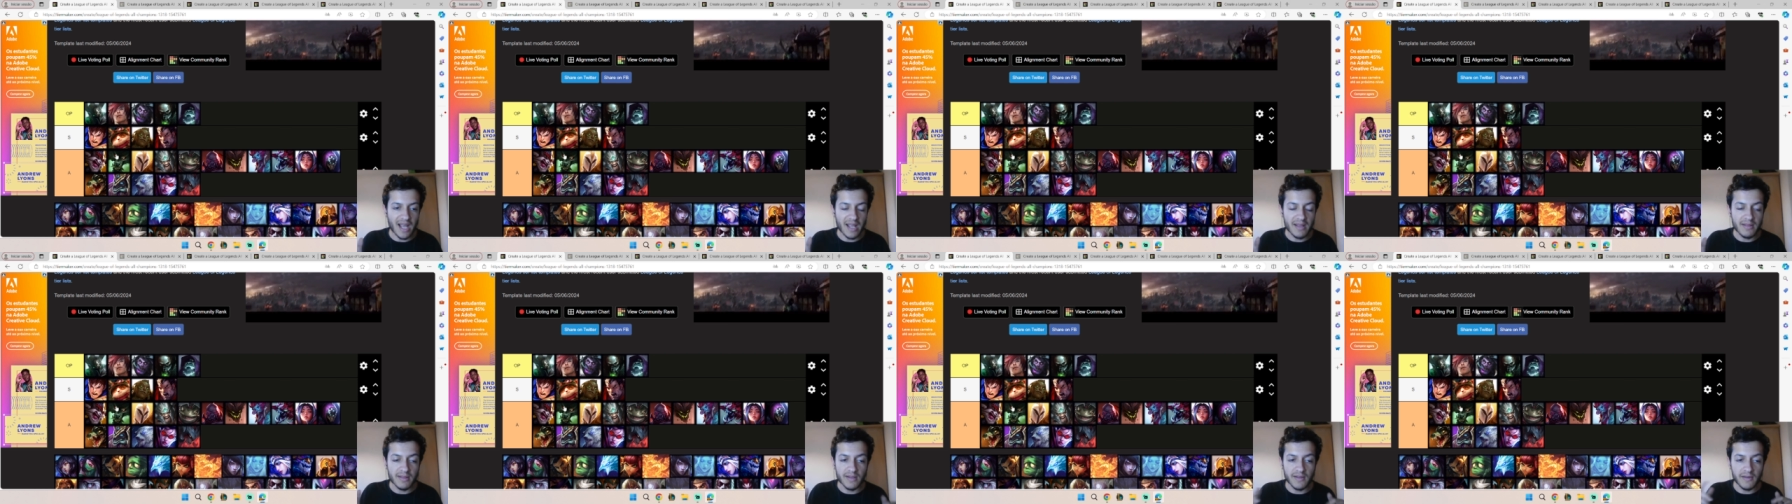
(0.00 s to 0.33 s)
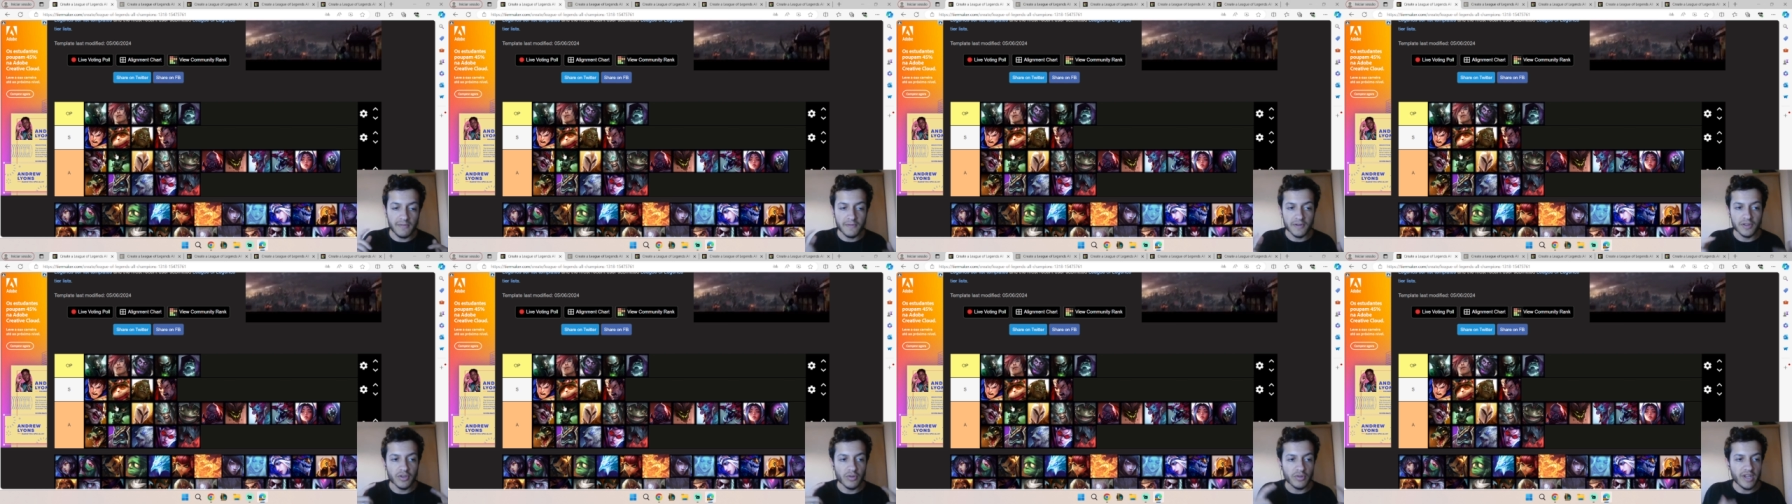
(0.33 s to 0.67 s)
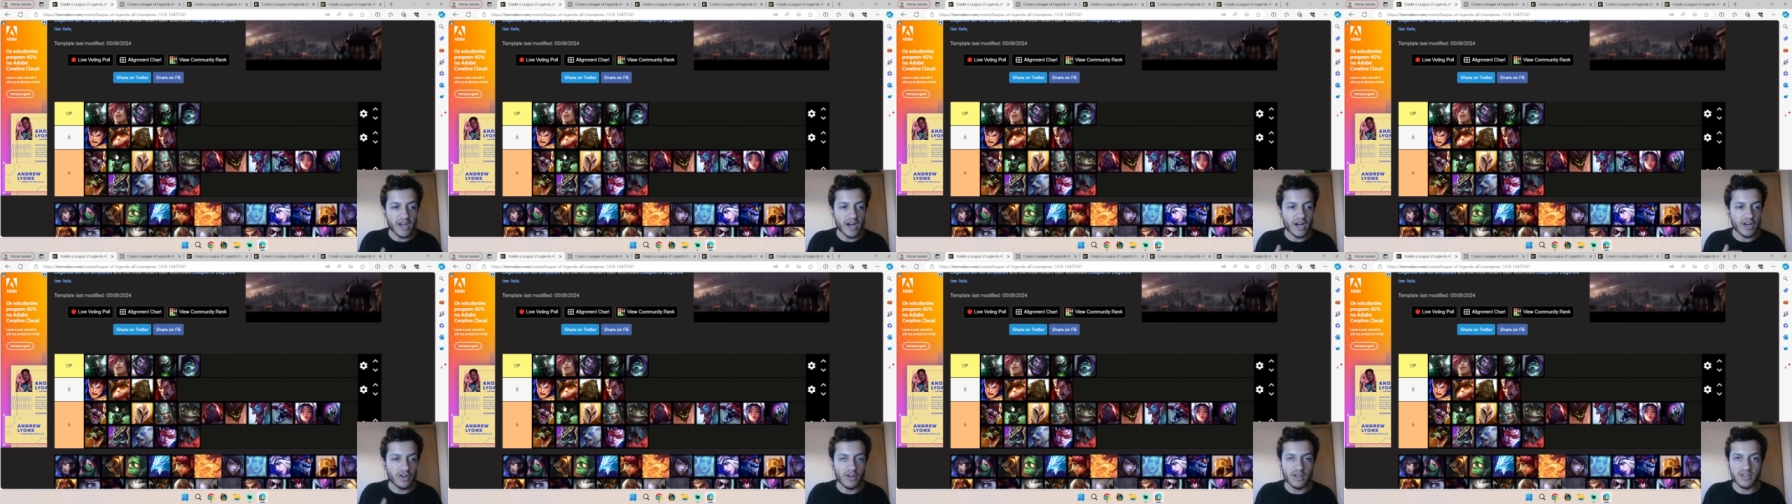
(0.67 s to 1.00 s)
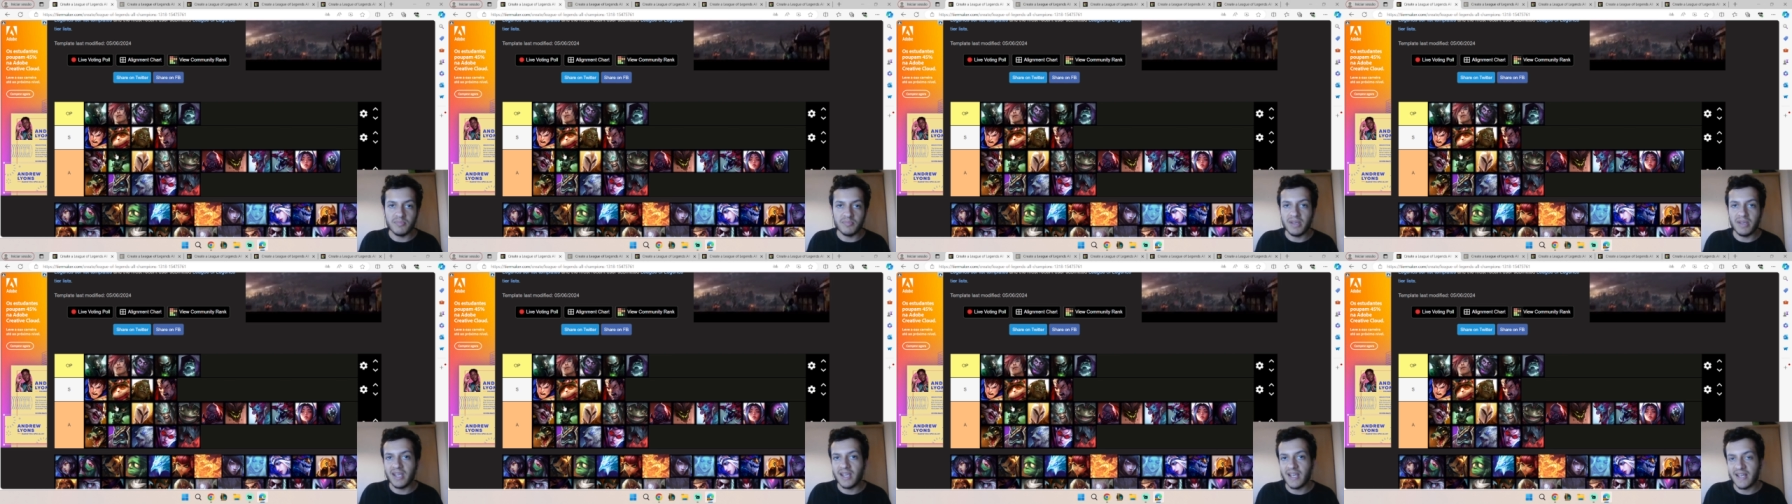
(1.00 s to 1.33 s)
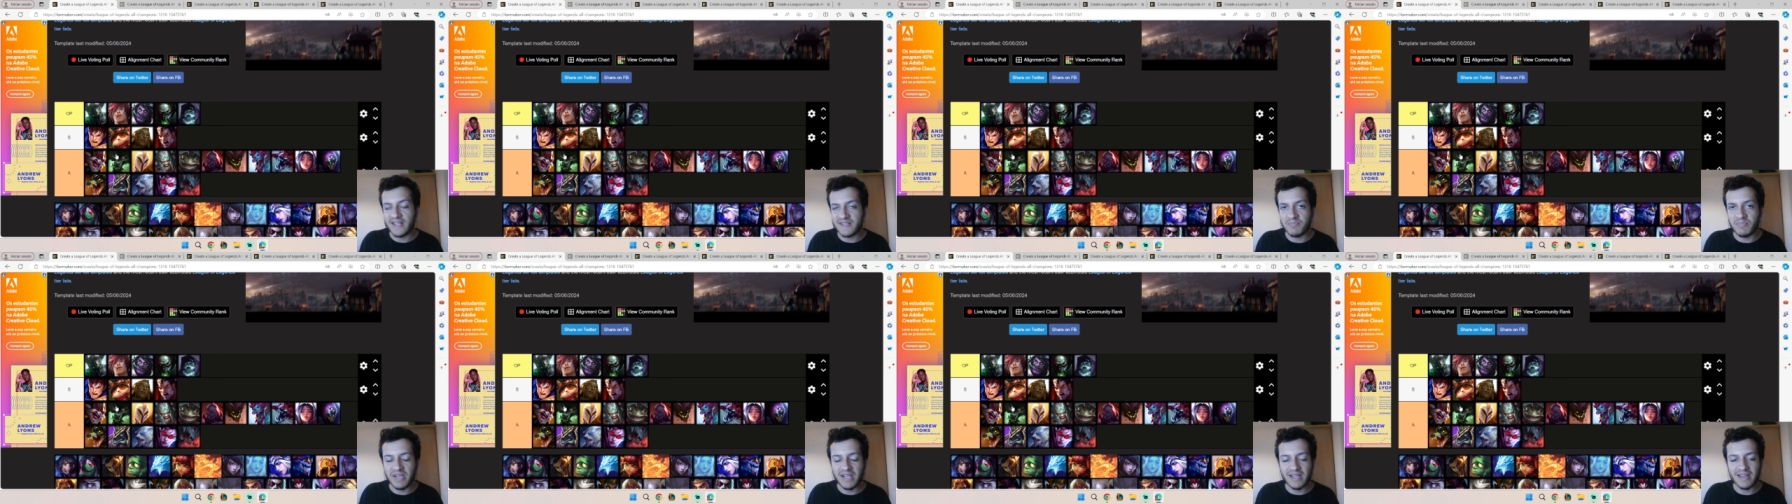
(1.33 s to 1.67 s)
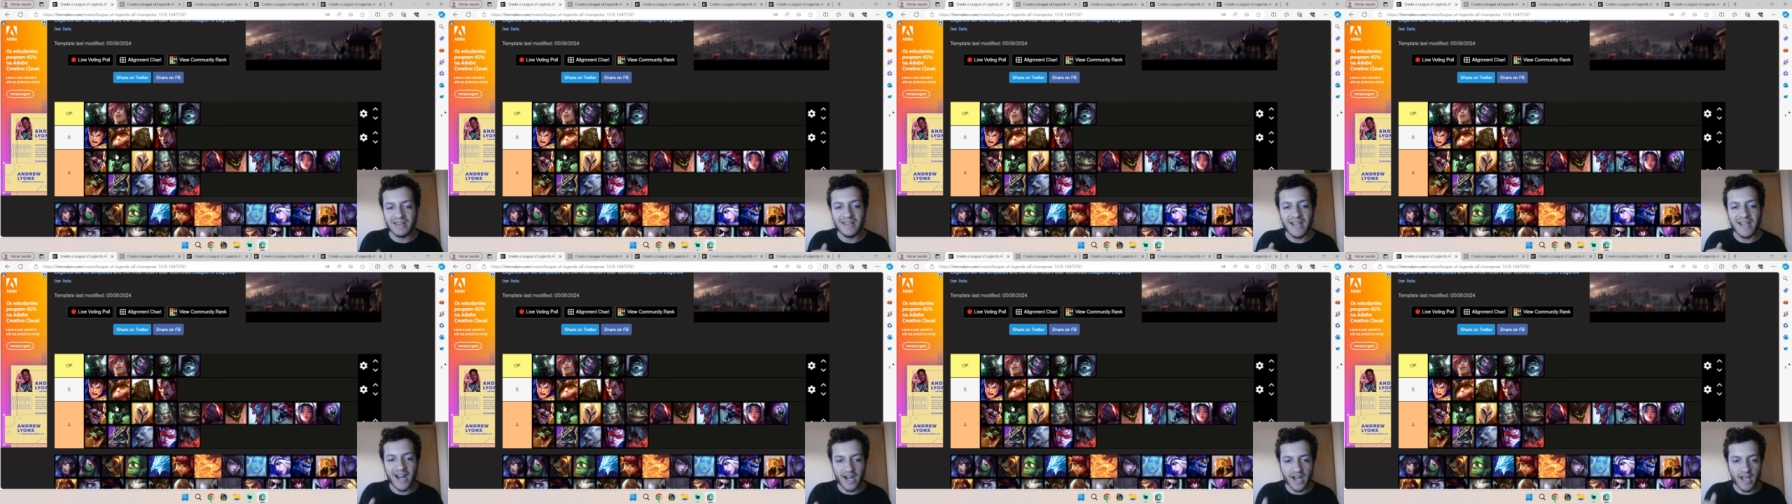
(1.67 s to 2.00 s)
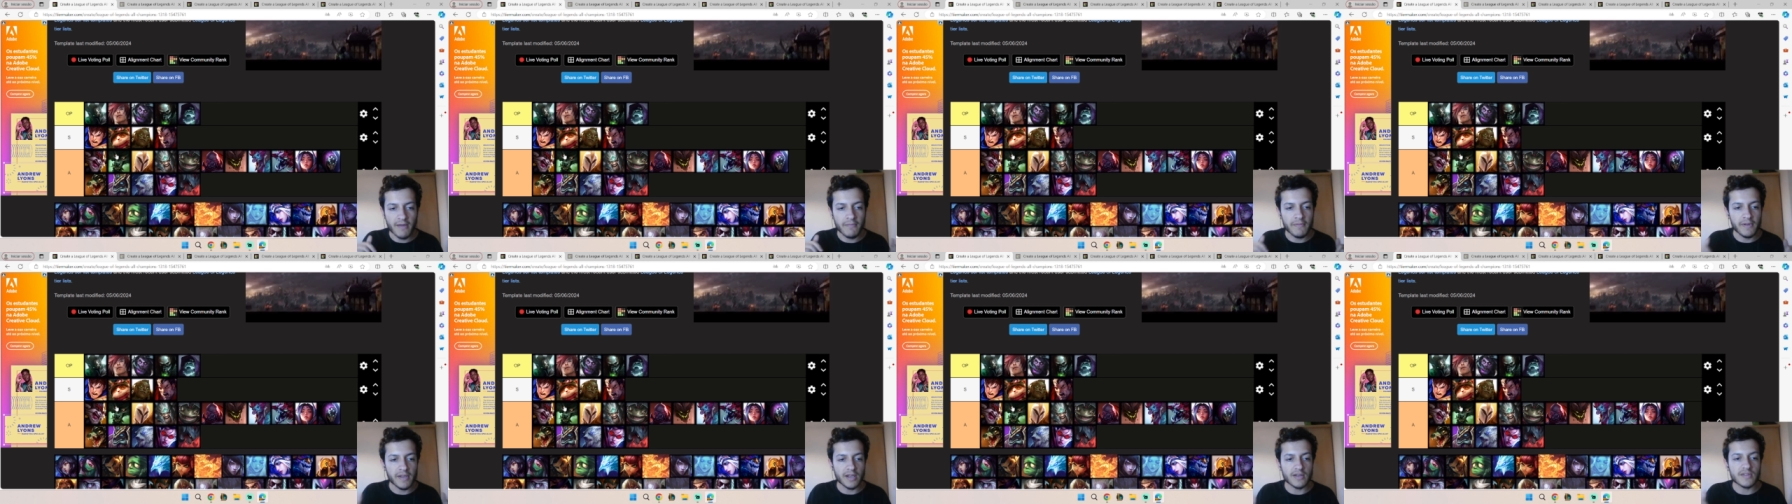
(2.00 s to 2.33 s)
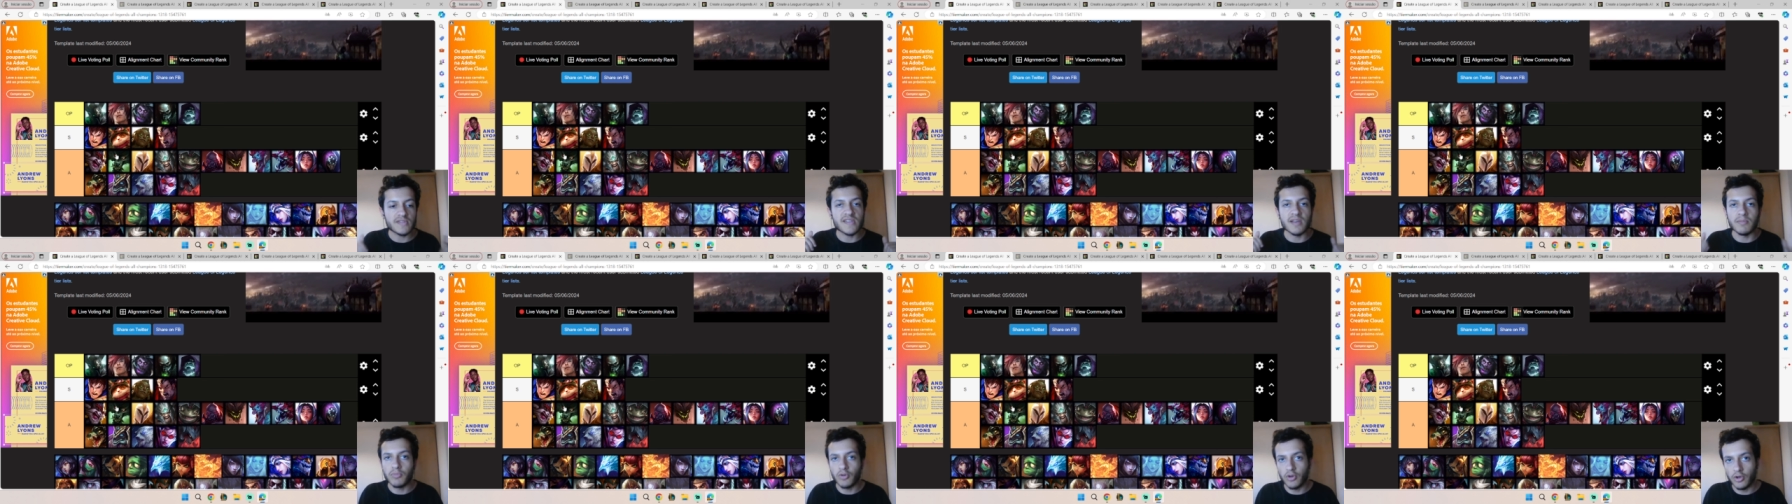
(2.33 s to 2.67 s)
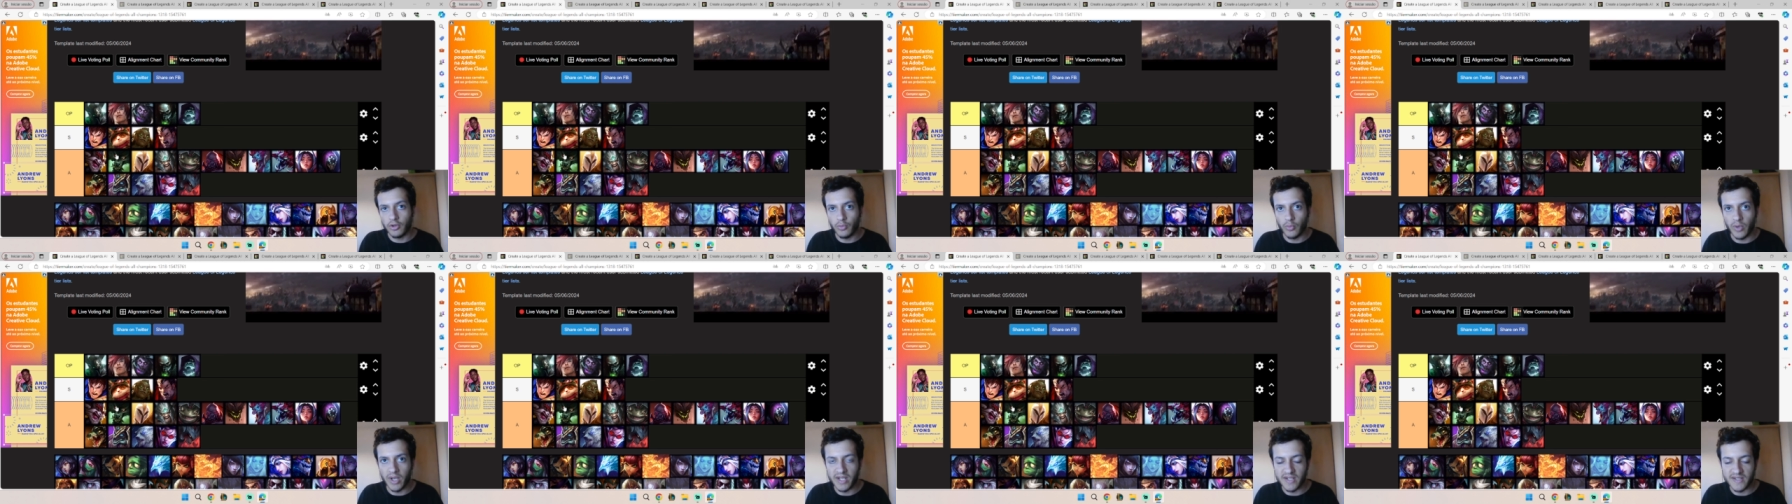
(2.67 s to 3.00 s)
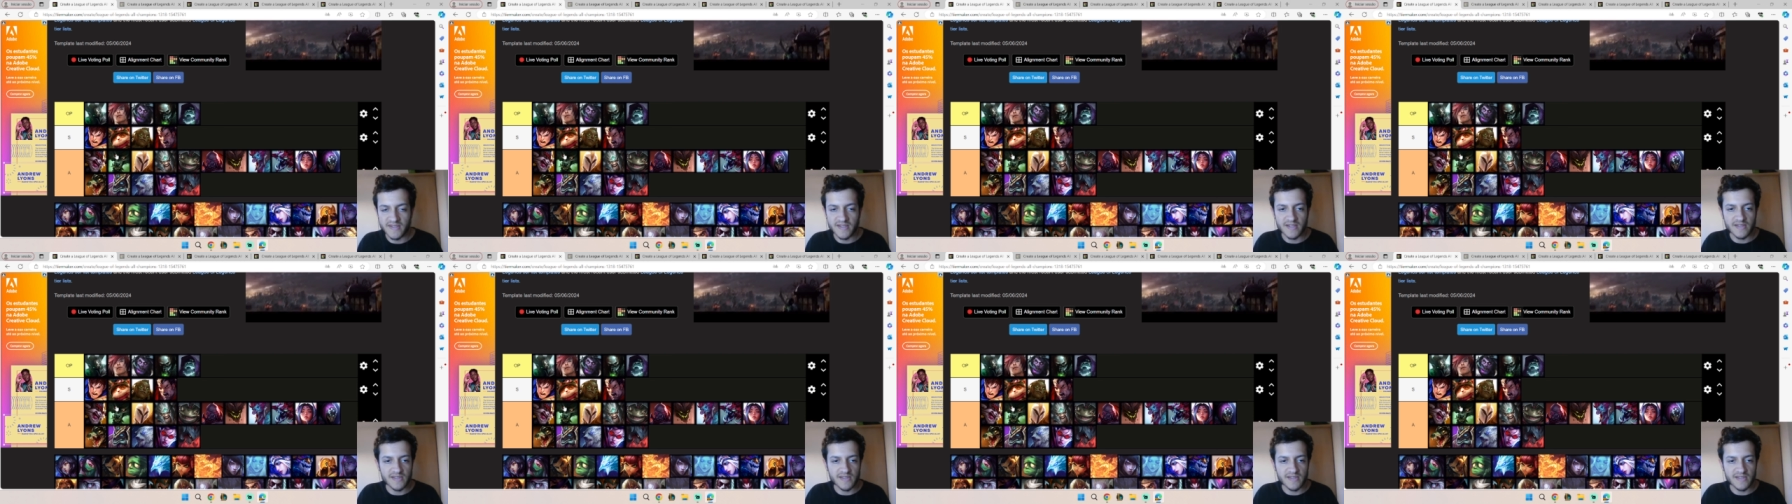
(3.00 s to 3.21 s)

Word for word: the, even though they are not being as picked, they are having some good wins.